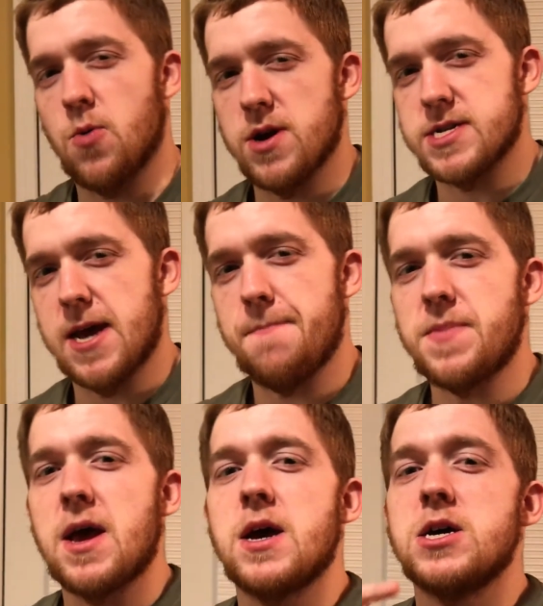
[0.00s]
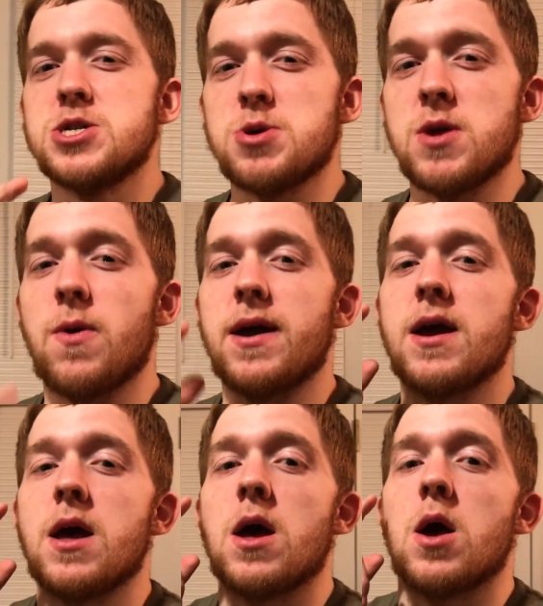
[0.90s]
know where it's at. So
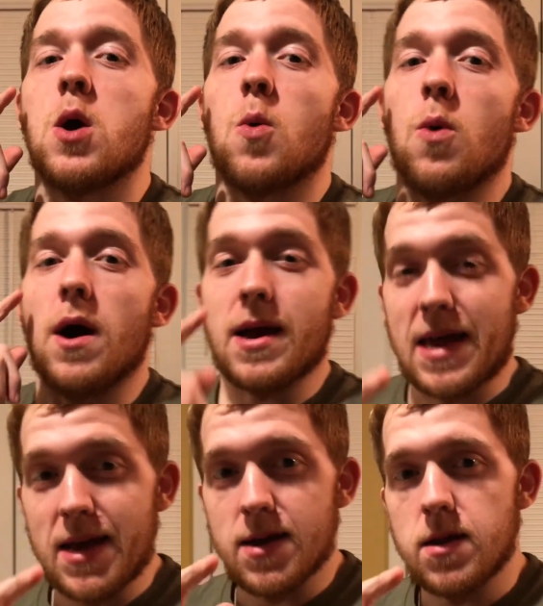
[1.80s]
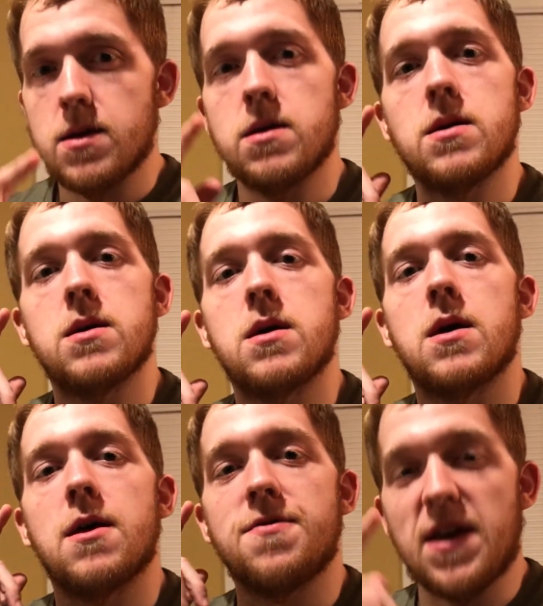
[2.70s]
anyway, again,
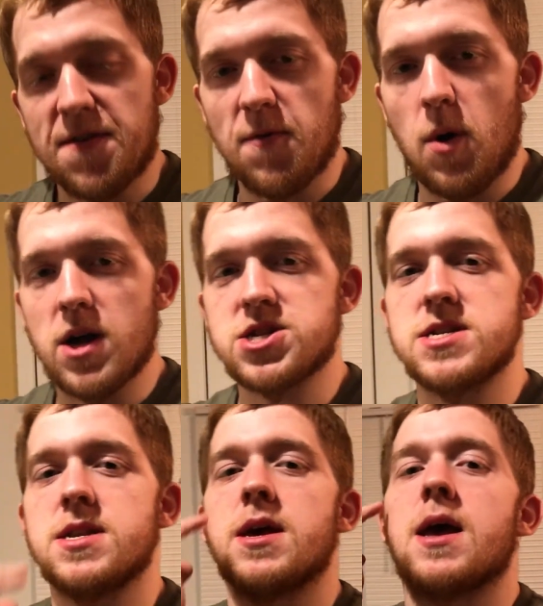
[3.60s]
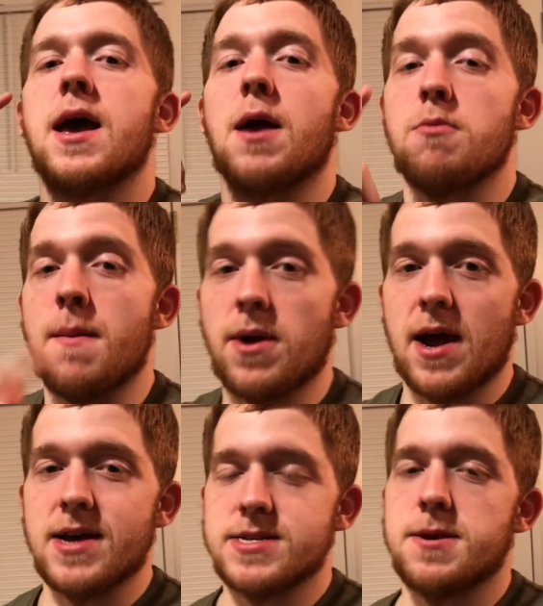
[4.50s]
thanks for watching, and remember,
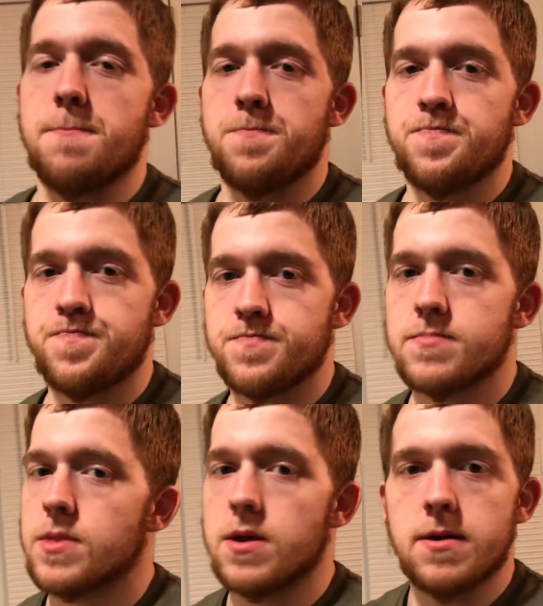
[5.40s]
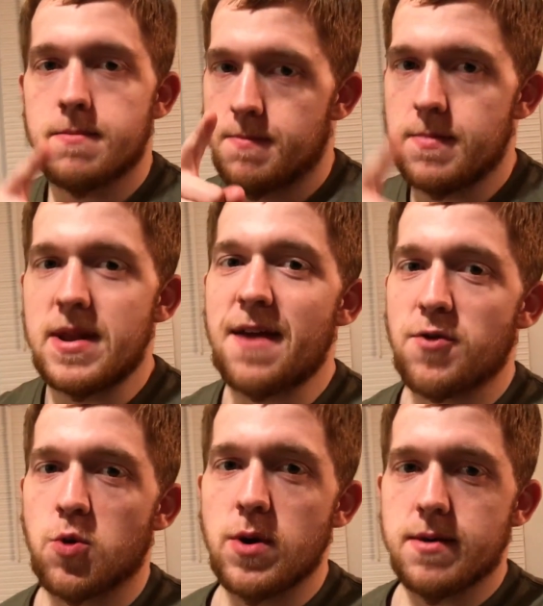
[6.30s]
guys,
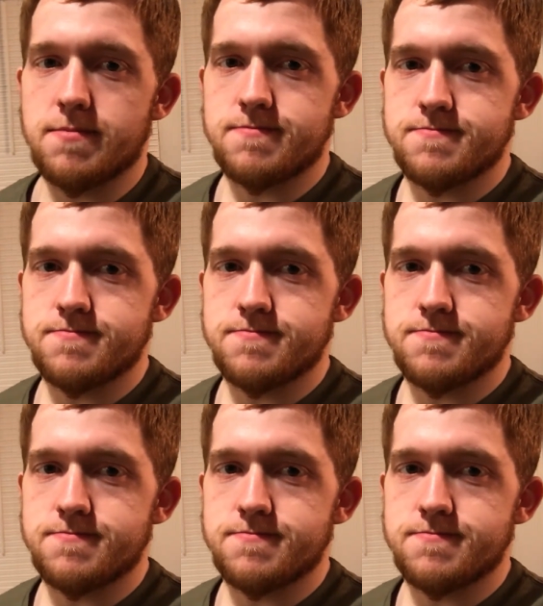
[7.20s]
never quit.